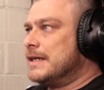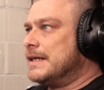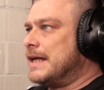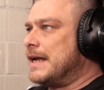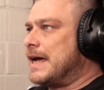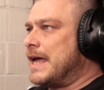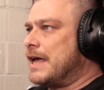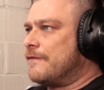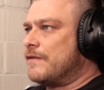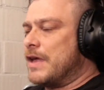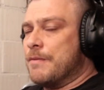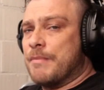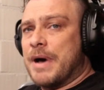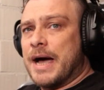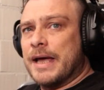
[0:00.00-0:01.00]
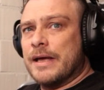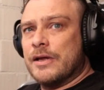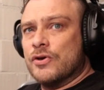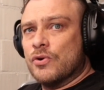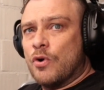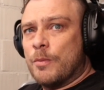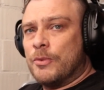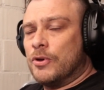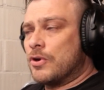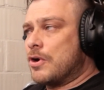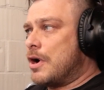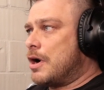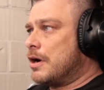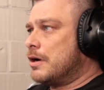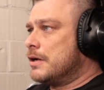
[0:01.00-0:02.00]
that I have in my normal
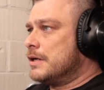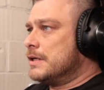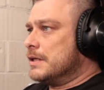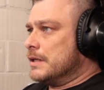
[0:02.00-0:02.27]
car.